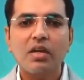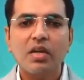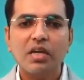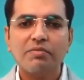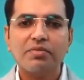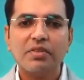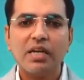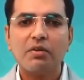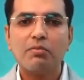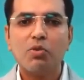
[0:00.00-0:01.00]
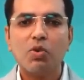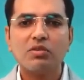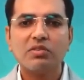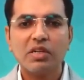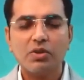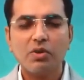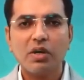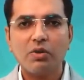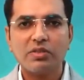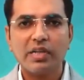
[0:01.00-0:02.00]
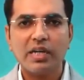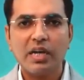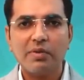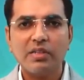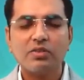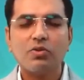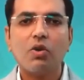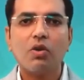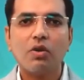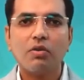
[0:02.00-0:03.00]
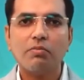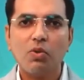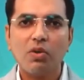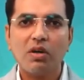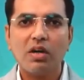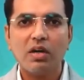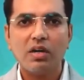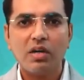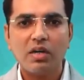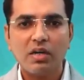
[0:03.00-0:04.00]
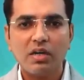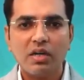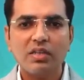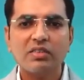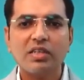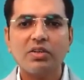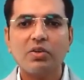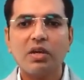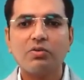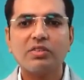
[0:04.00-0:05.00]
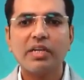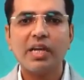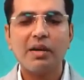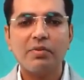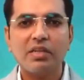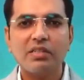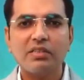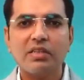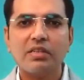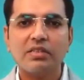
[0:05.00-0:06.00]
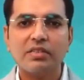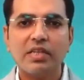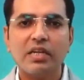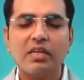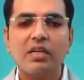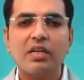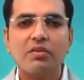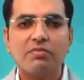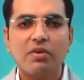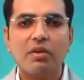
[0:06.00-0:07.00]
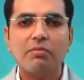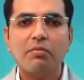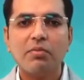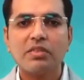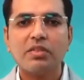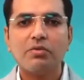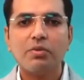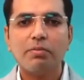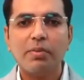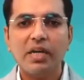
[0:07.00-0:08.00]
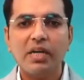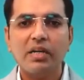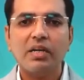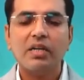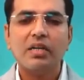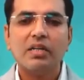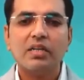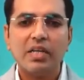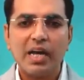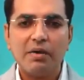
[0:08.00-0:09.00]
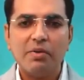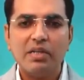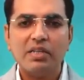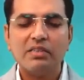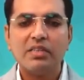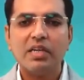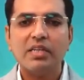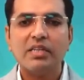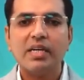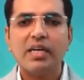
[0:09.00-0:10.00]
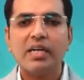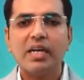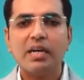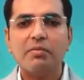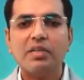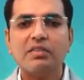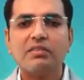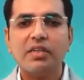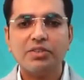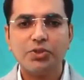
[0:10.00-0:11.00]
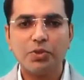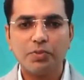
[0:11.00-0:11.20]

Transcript: If there are more secured outside liabilities or more unsecured outside liabilities, then firm must have to pay liabilities in their liabilities ratio.